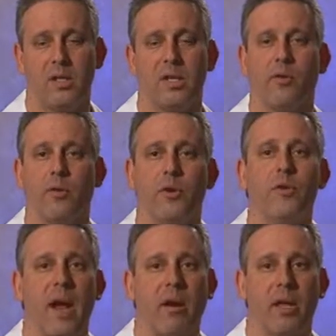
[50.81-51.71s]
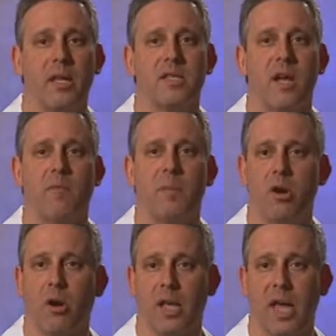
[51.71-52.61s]
Several new variants of
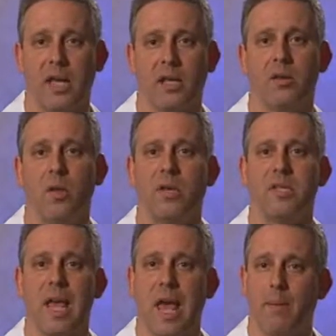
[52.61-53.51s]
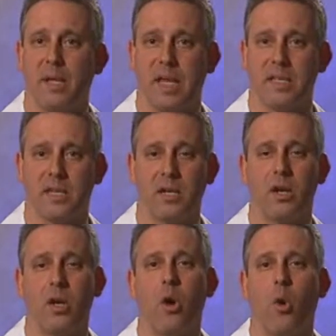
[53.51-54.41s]
PRK, known as
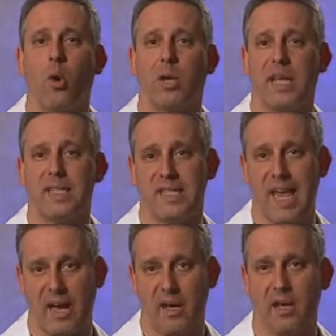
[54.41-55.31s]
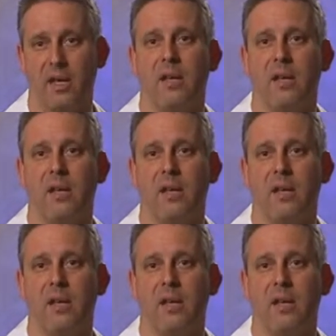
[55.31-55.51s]
epi-LASIK or LASIK,